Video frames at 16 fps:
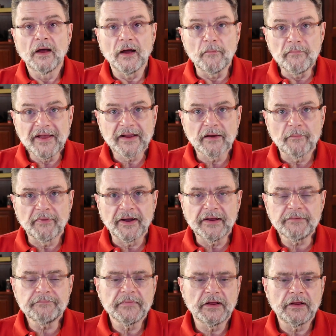a
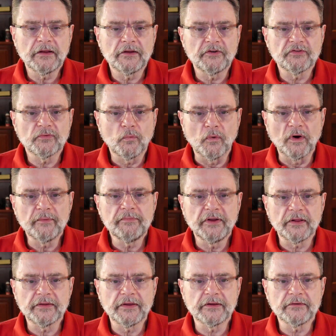megabyte is
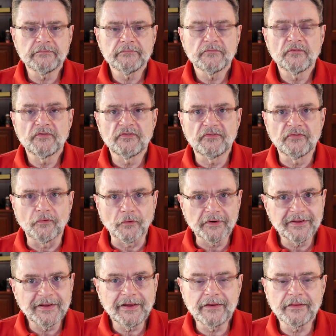
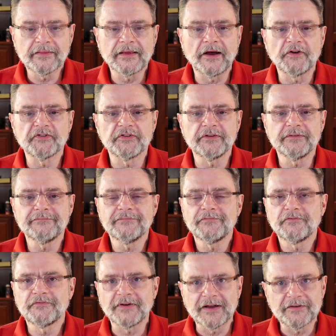
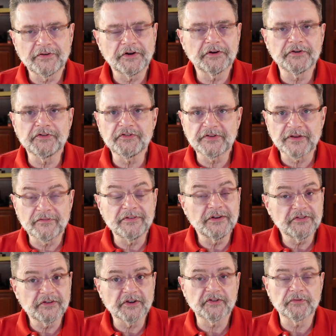
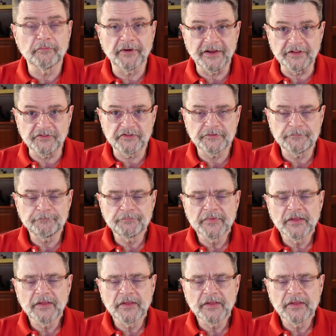1,048,576 bytes.